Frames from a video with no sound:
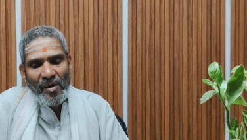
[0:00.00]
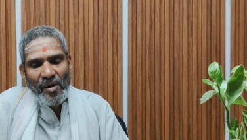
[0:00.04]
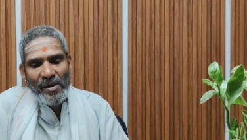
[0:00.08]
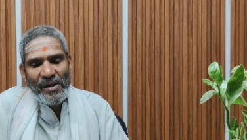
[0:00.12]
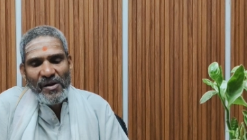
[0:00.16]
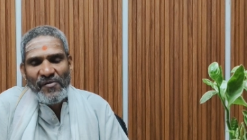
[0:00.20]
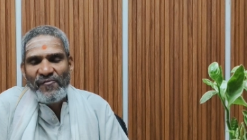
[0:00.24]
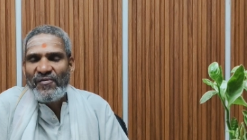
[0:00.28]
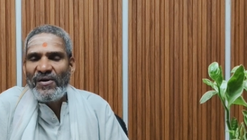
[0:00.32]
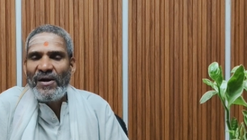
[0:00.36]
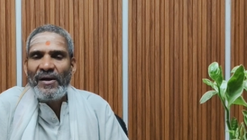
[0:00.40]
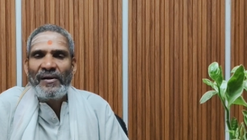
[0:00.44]

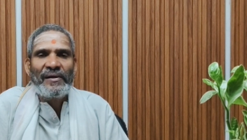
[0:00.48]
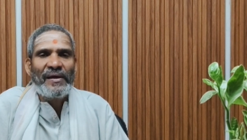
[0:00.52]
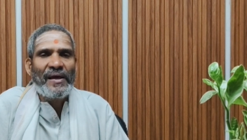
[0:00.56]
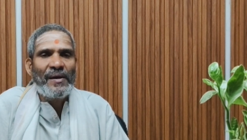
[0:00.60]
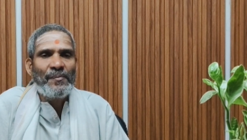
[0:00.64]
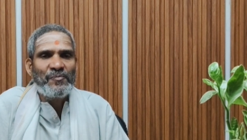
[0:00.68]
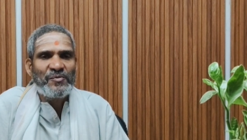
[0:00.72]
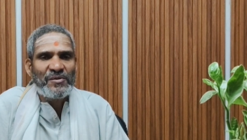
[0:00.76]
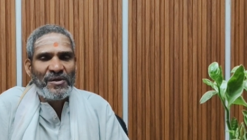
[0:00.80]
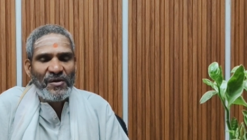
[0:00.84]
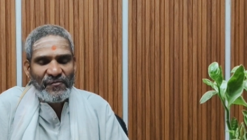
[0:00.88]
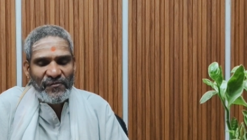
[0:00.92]
Different
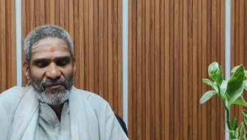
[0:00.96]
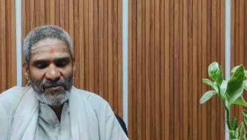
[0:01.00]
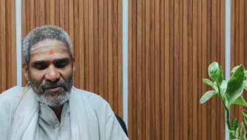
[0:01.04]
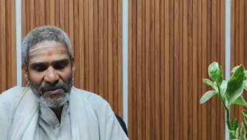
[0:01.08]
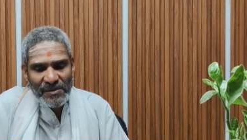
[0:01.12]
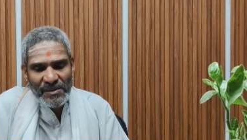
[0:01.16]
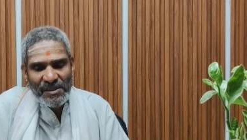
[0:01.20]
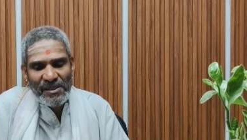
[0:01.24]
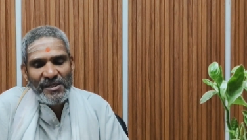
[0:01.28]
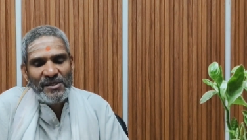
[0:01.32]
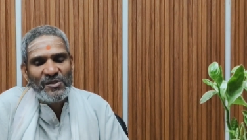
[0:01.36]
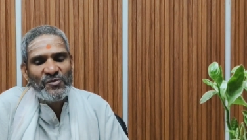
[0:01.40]
types of
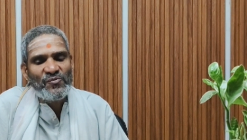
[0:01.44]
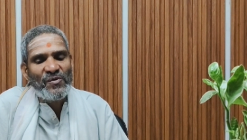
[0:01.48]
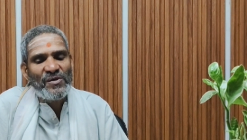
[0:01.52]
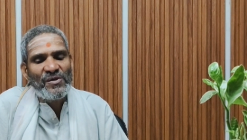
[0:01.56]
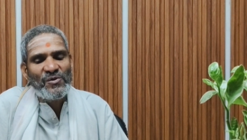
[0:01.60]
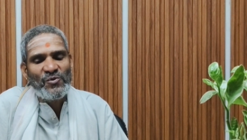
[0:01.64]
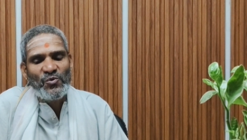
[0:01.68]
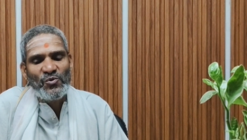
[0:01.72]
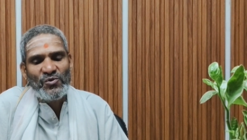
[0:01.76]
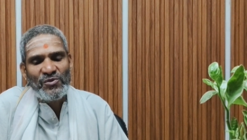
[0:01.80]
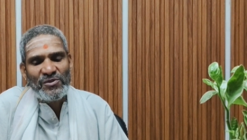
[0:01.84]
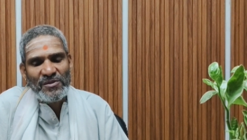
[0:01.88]
trees were
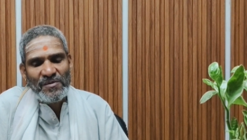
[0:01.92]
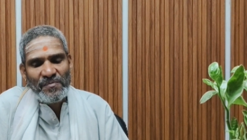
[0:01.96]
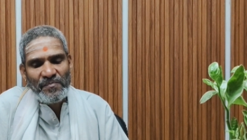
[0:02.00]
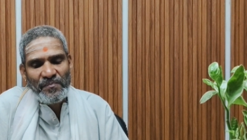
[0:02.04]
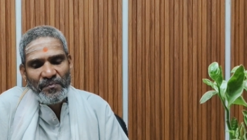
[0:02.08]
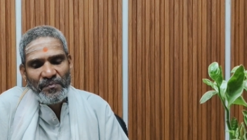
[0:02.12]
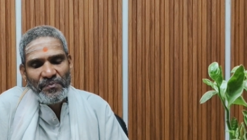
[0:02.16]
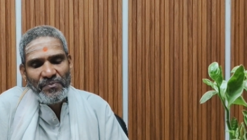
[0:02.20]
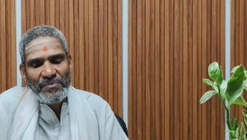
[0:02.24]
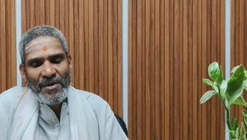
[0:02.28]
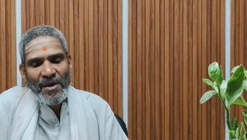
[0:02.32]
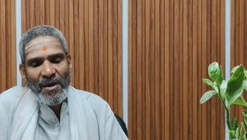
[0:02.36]
used,
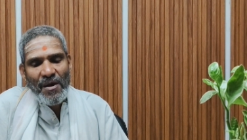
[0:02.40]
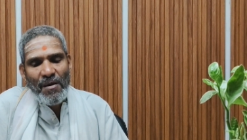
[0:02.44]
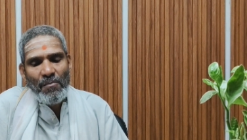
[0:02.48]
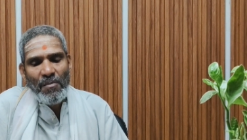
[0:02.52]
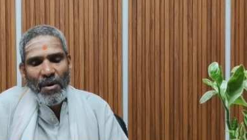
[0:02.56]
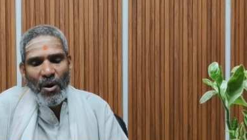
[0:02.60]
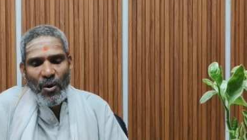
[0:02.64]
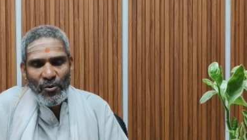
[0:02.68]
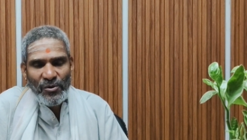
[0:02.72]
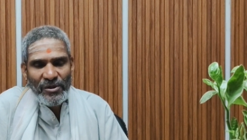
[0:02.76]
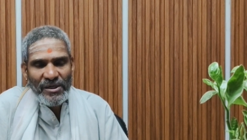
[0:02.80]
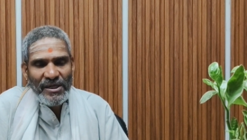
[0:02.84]

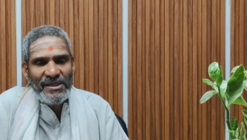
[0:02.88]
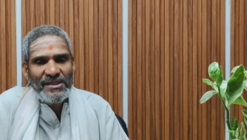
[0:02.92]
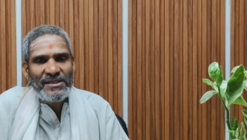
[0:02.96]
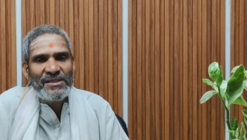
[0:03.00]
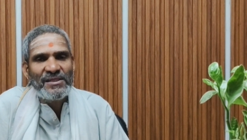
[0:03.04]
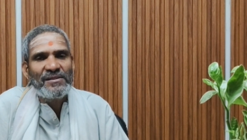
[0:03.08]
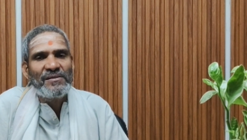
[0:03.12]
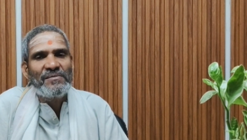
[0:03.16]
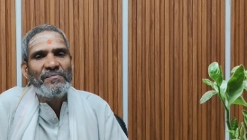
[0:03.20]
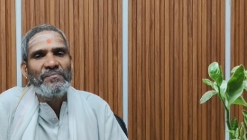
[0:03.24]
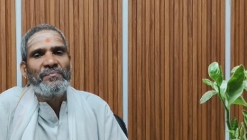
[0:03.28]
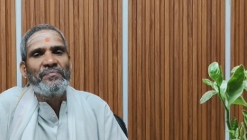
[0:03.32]

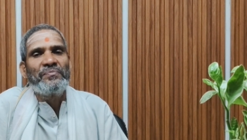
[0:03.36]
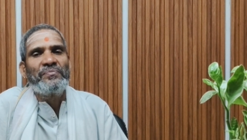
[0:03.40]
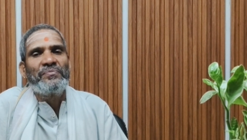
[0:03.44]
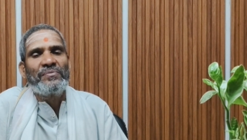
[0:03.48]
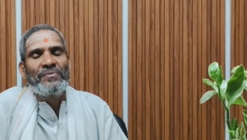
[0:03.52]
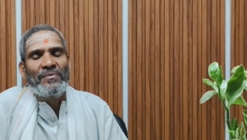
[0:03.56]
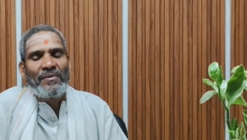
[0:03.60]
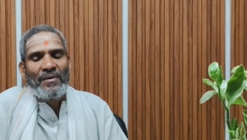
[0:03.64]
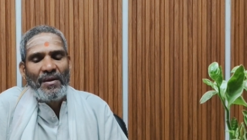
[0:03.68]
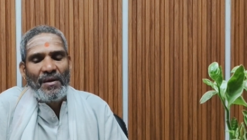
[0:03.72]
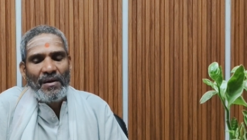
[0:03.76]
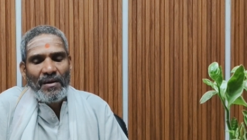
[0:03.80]
mountains,
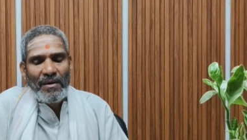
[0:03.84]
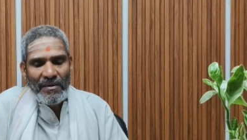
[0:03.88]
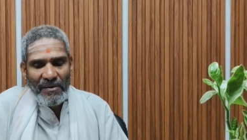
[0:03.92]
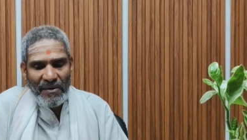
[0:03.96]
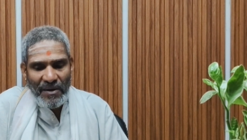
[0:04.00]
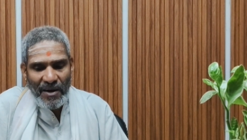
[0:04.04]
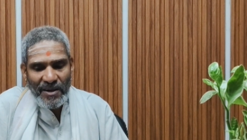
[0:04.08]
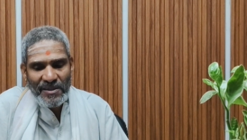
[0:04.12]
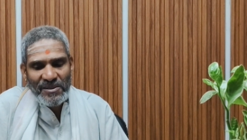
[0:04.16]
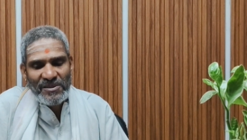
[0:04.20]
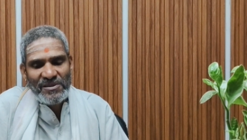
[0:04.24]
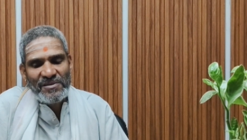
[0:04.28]

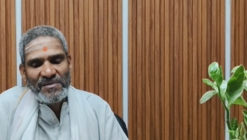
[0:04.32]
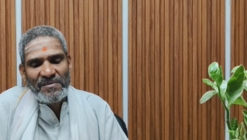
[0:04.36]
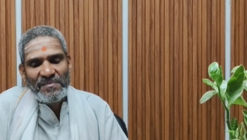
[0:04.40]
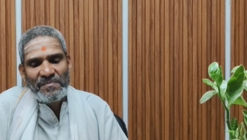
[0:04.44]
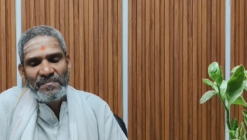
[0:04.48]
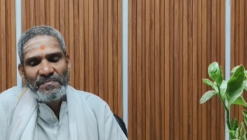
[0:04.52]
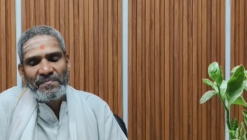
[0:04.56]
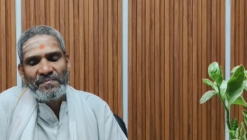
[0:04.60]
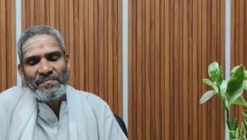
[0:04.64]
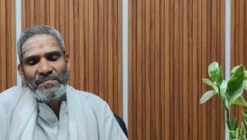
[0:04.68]
rods.